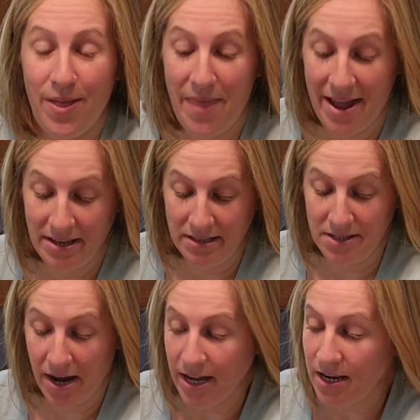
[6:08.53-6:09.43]
when that is
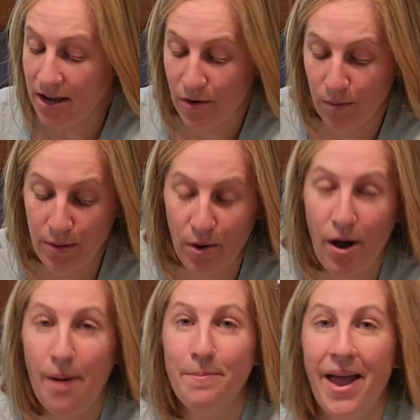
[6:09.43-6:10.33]
done, we will
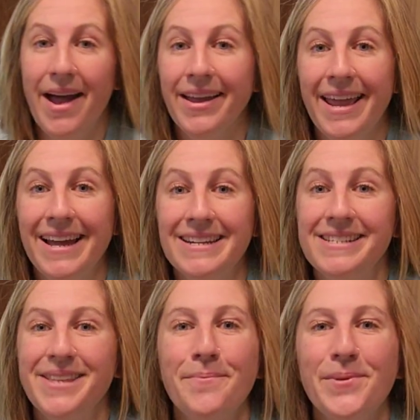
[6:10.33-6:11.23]
come back and
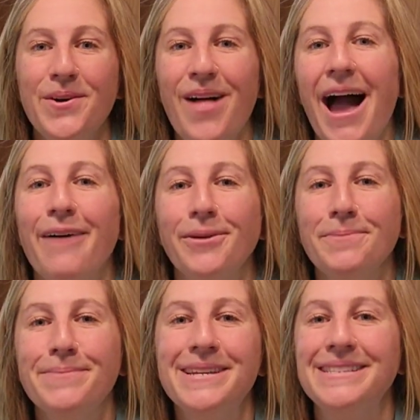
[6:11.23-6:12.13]
assemble our
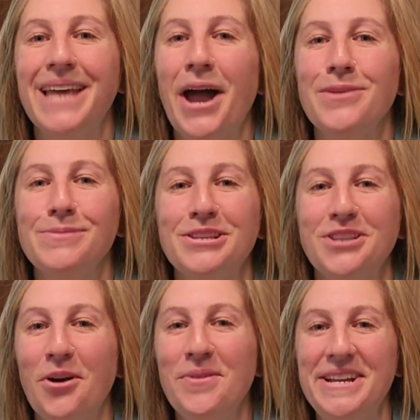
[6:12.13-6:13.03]
pizza. I'm
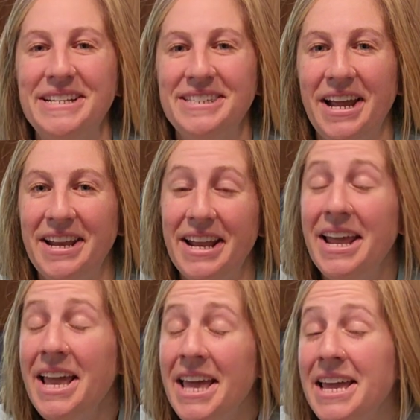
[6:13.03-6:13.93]
so excited.
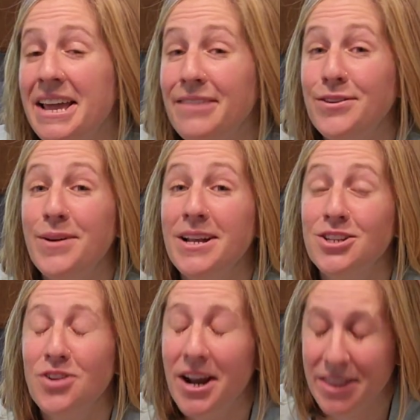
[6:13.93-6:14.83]
If you
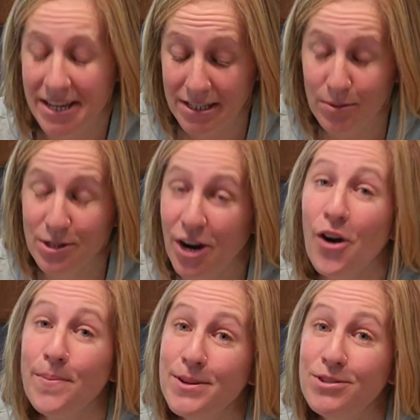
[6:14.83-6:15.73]
guys try this, which I
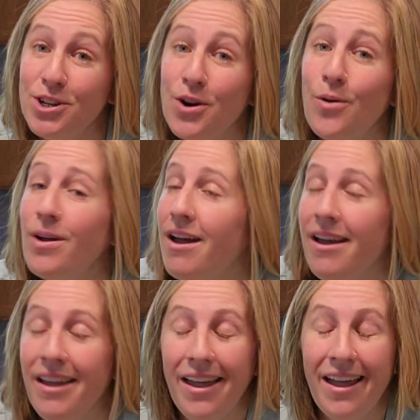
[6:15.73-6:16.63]
hope you do,
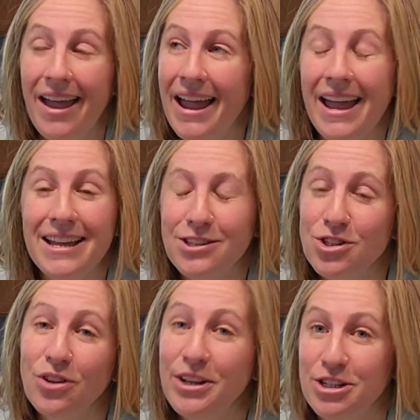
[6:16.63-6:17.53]
it's
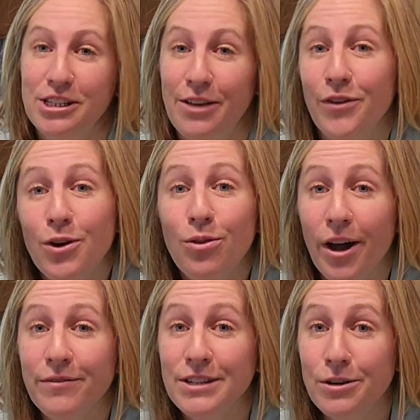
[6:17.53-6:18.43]
delicious. If you
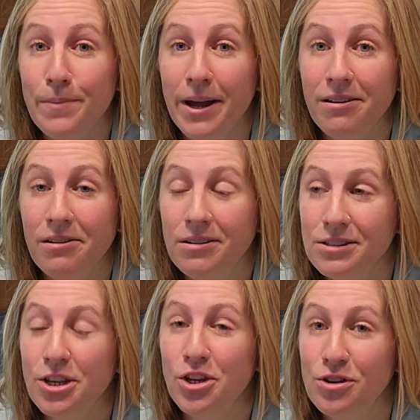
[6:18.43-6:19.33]
love dill
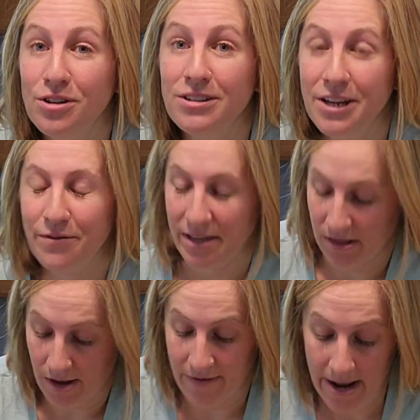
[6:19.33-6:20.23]
pickles, you'll definitely
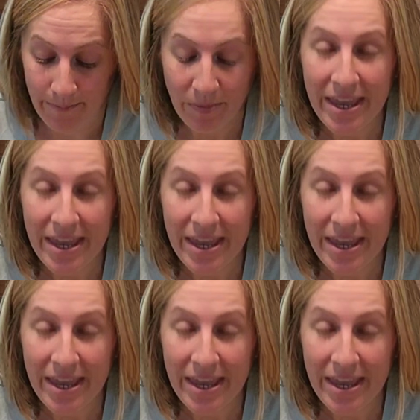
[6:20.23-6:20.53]
love it.